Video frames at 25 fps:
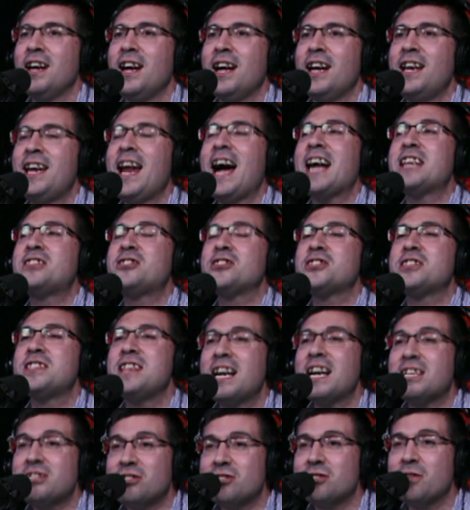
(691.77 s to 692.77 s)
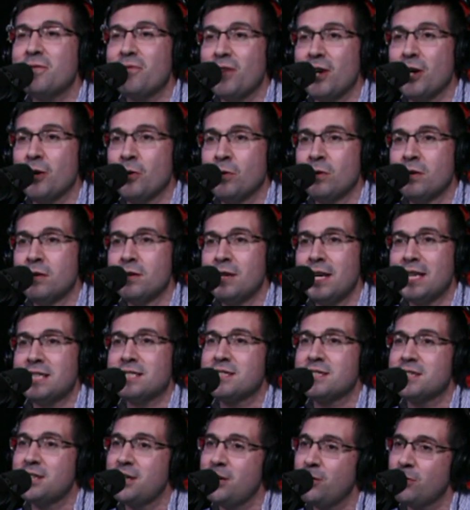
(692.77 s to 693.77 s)
Not just of you, not just
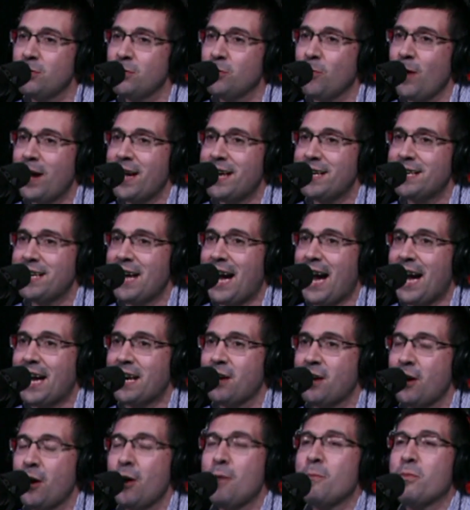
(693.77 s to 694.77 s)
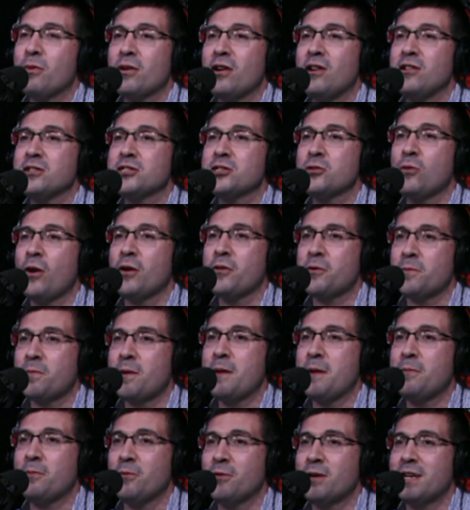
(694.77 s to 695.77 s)
you and the way you died, but also other people in